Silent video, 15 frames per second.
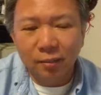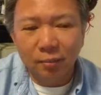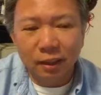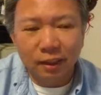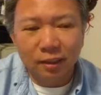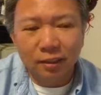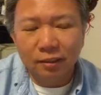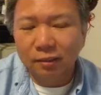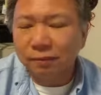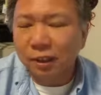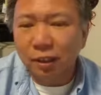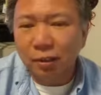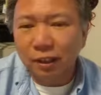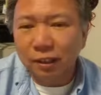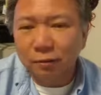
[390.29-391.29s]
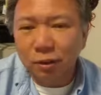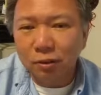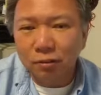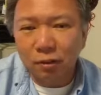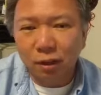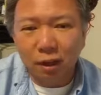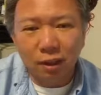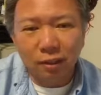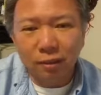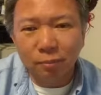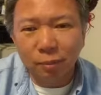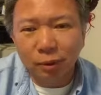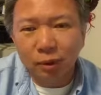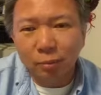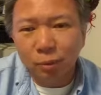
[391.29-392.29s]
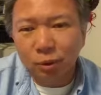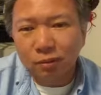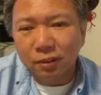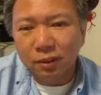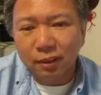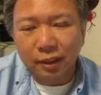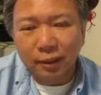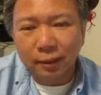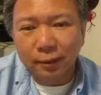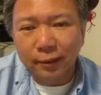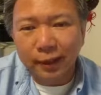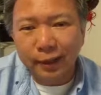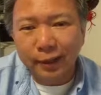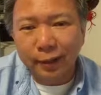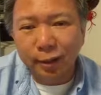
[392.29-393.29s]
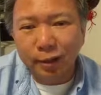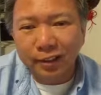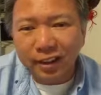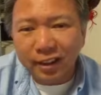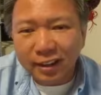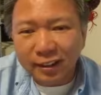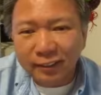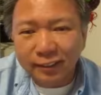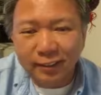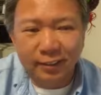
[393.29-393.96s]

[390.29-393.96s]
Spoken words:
because if they don't give you a solid pre-approval letter online,